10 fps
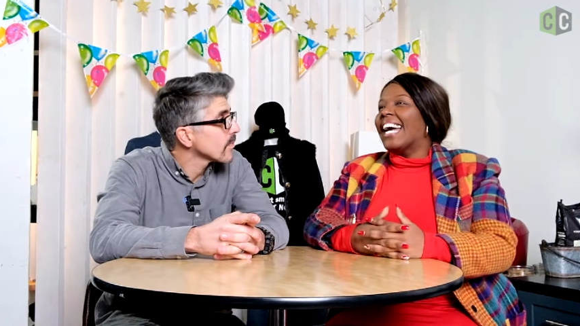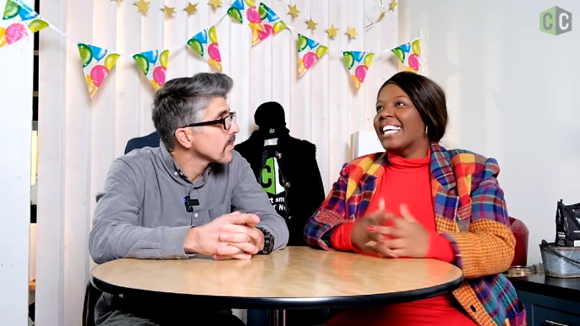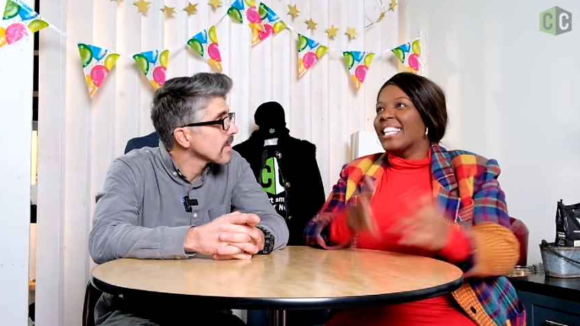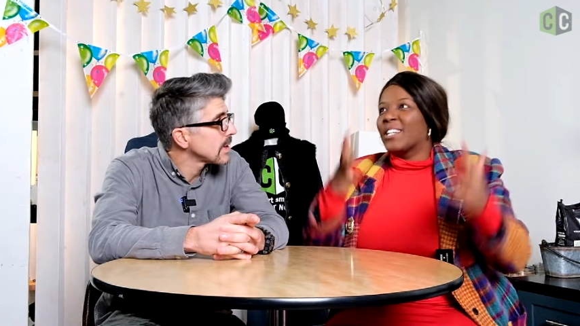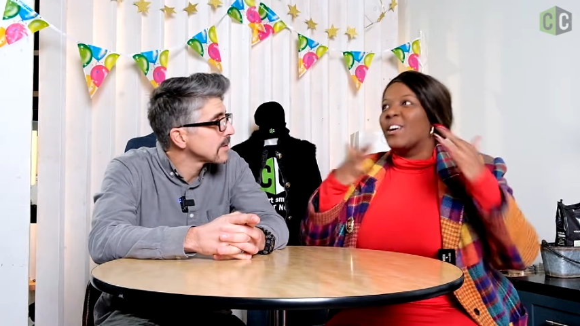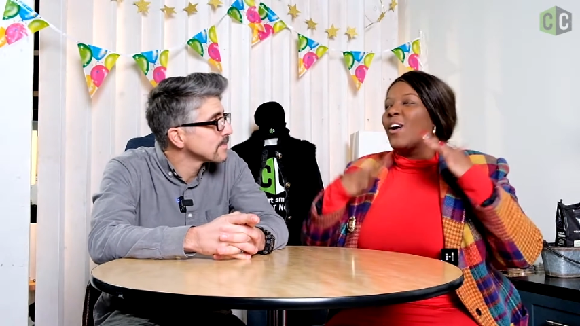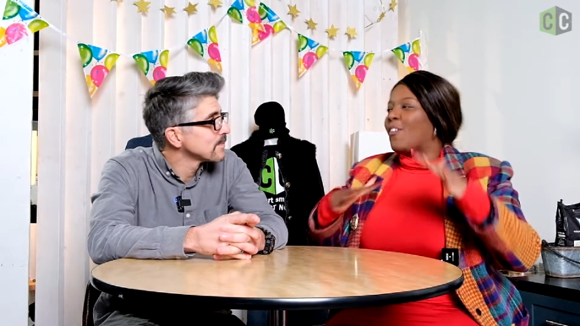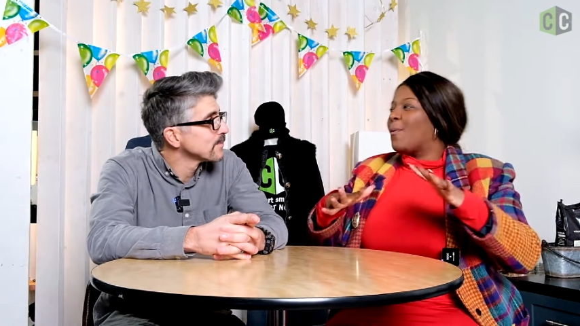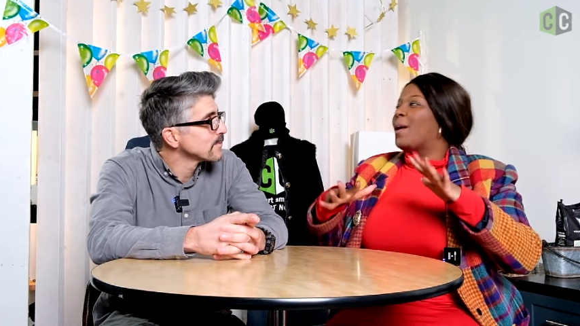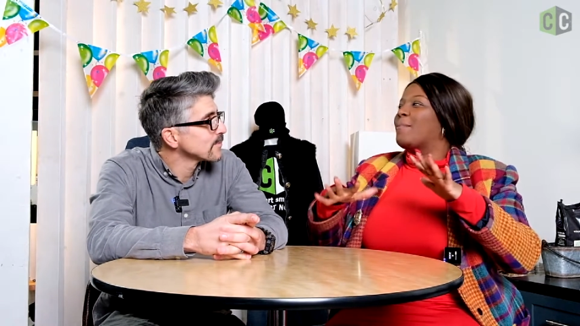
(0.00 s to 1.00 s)
Speaker 1: and a little
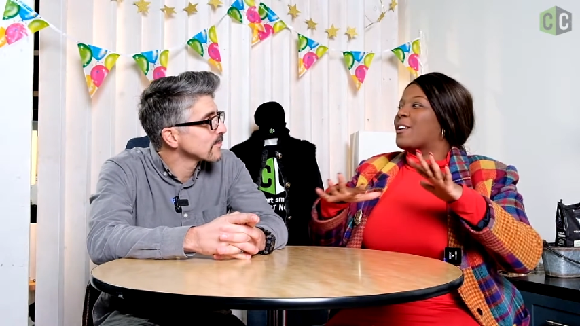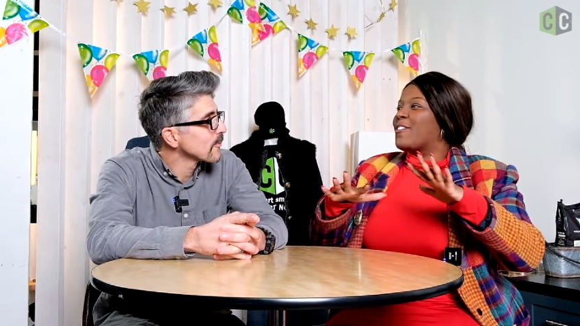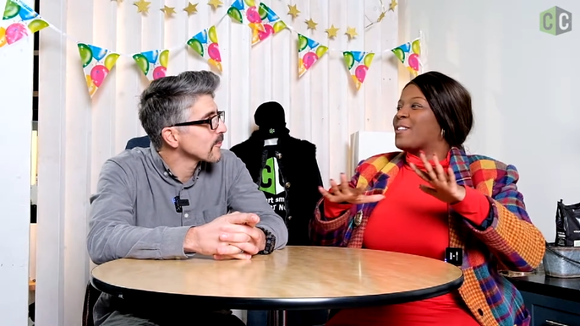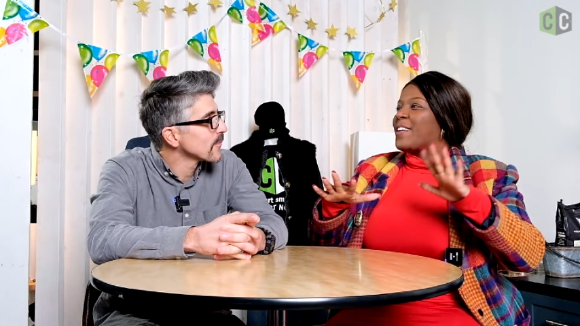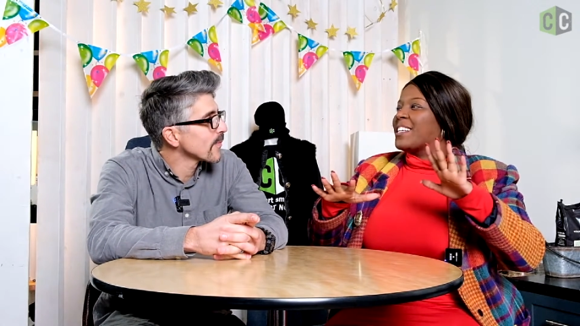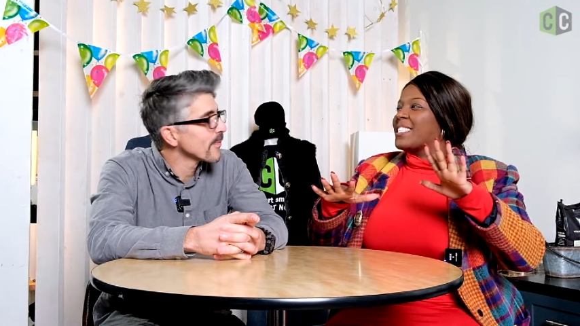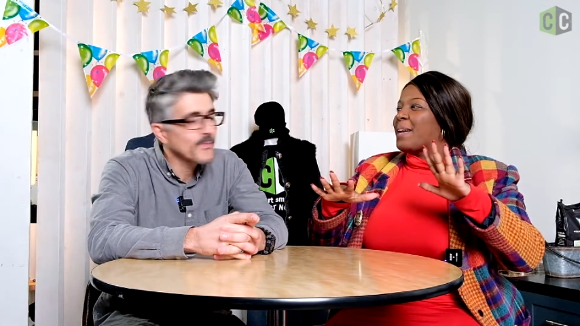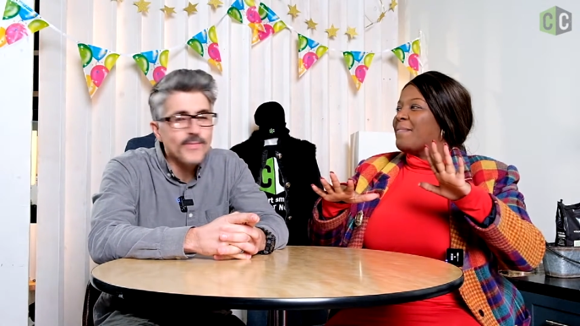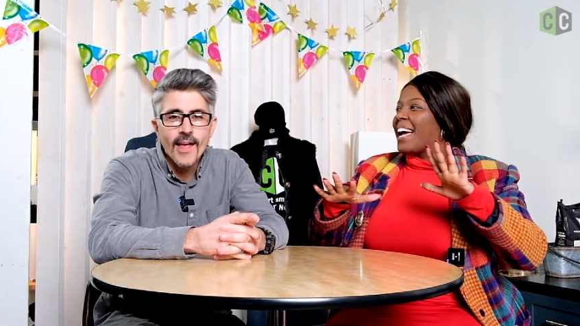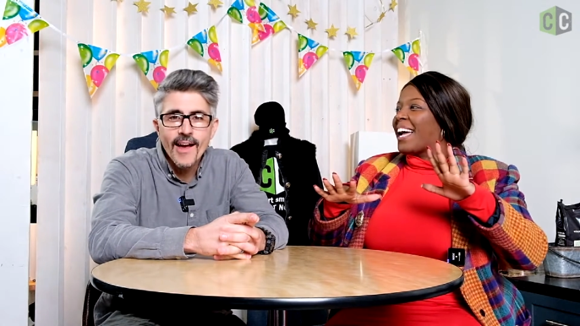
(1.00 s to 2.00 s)
overwhelming for the first day
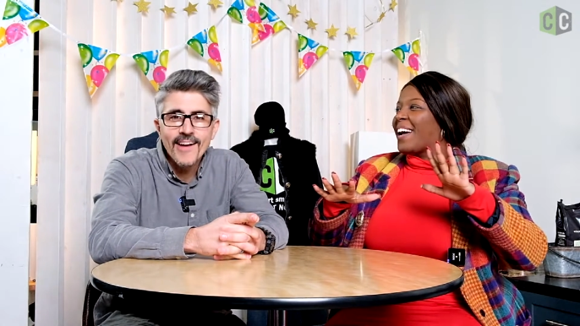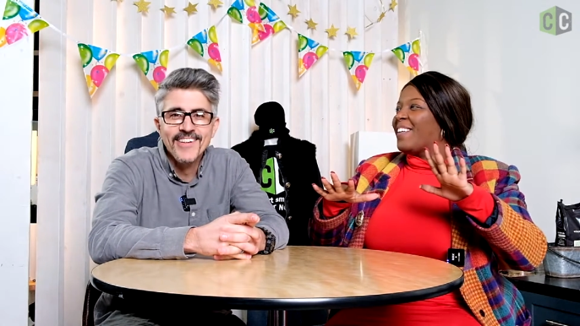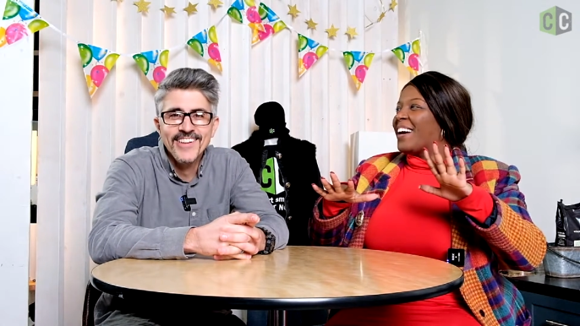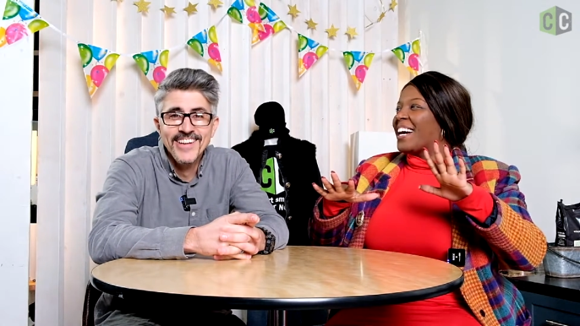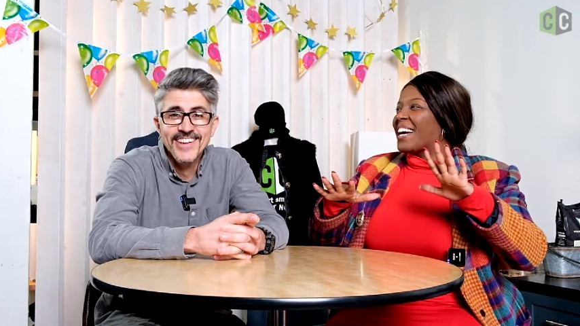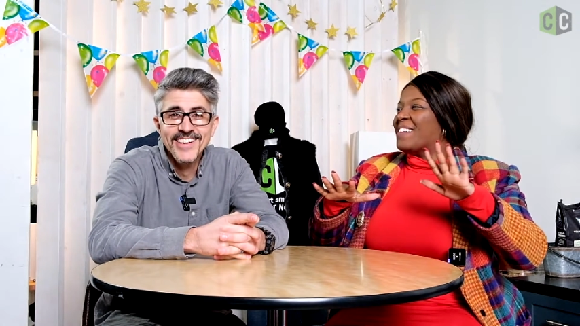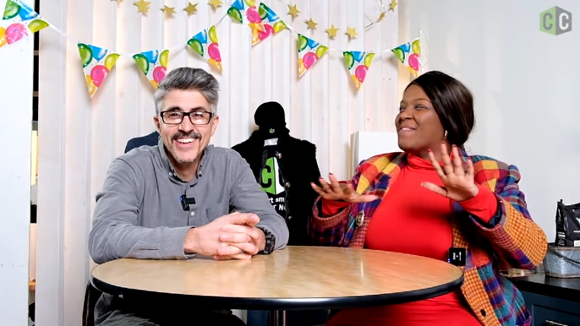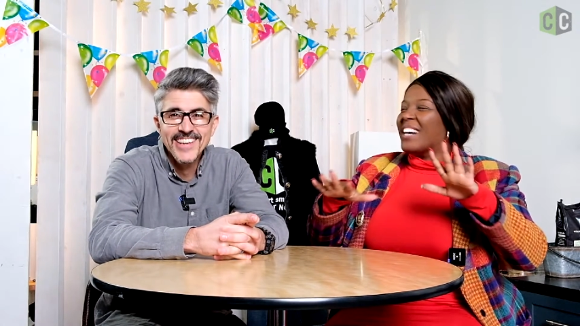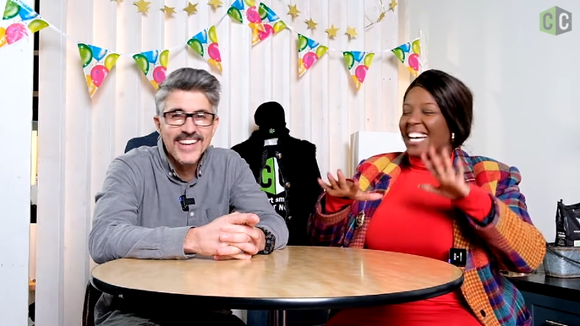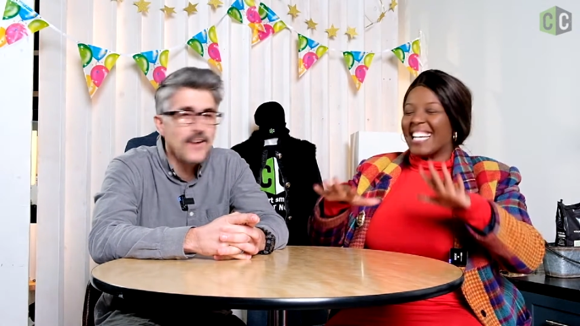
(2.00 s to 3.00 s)
back at work,
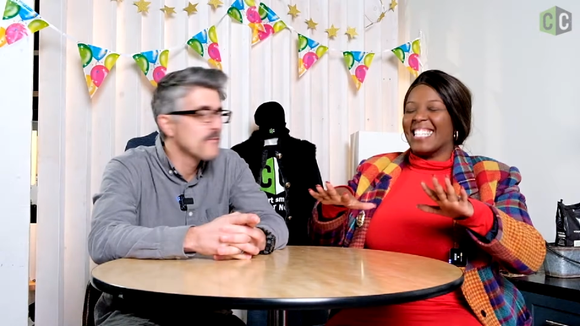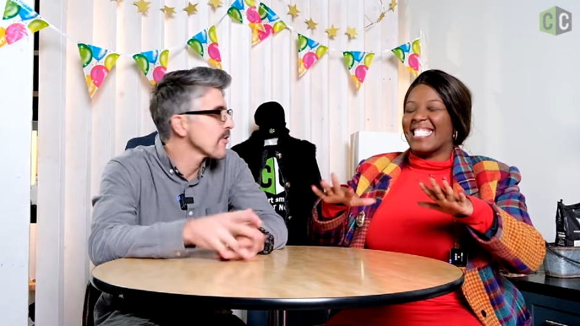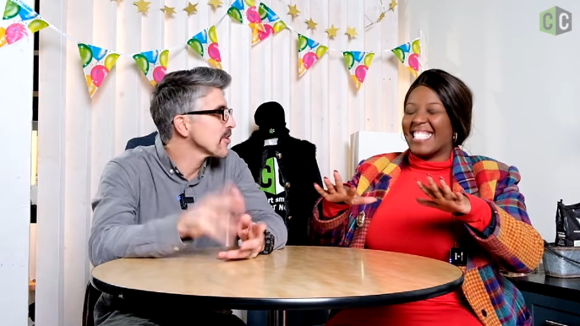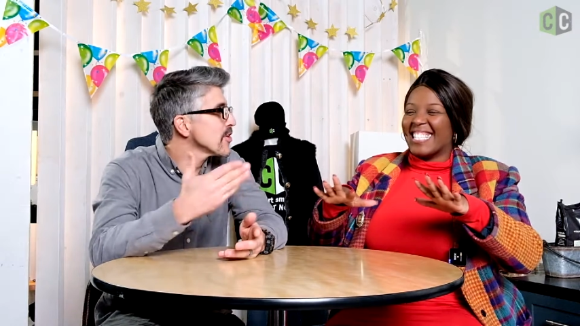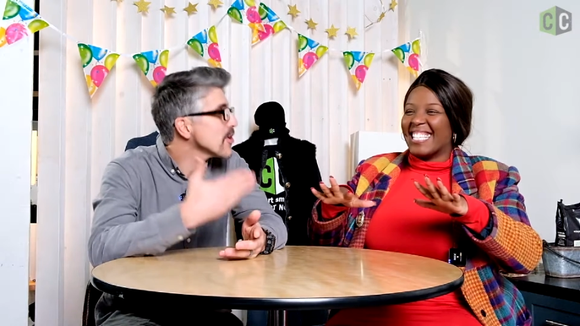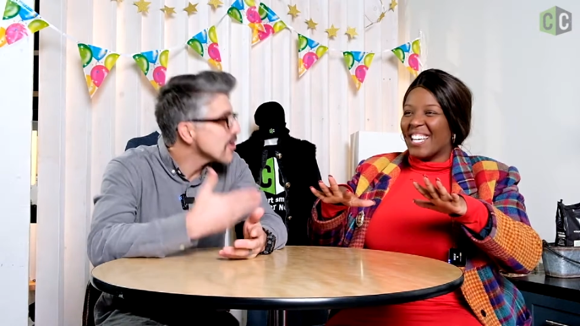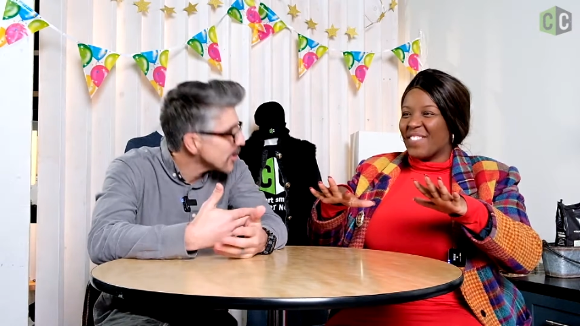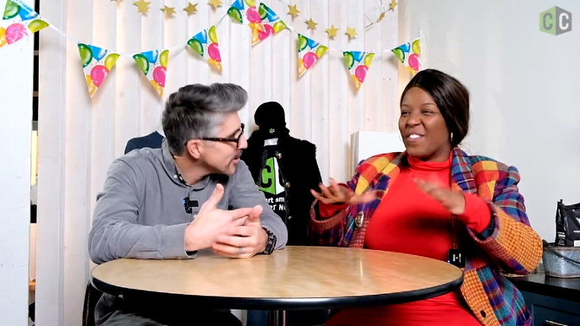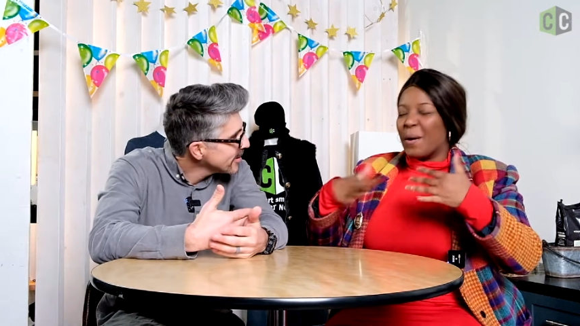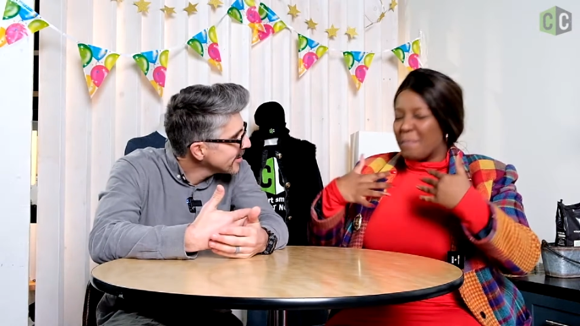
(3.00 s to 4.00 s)
but... For you.
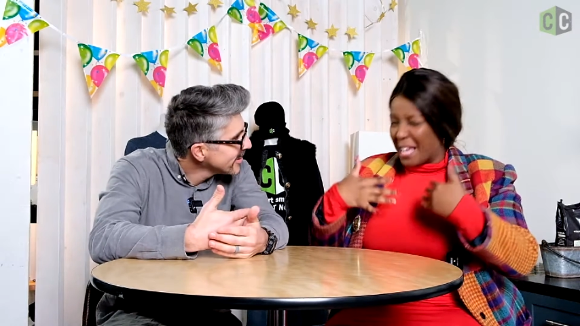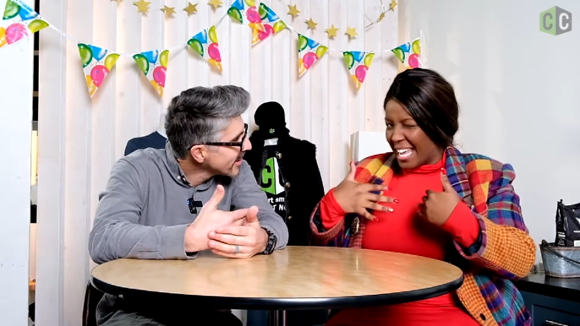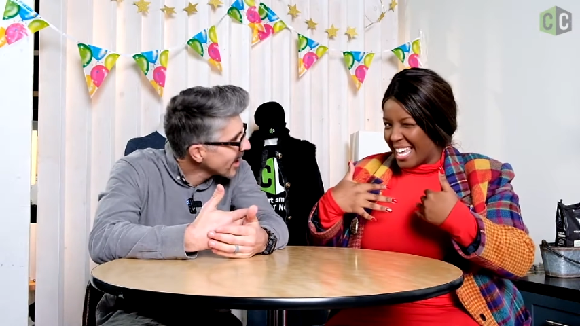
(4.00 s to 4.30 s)
For me.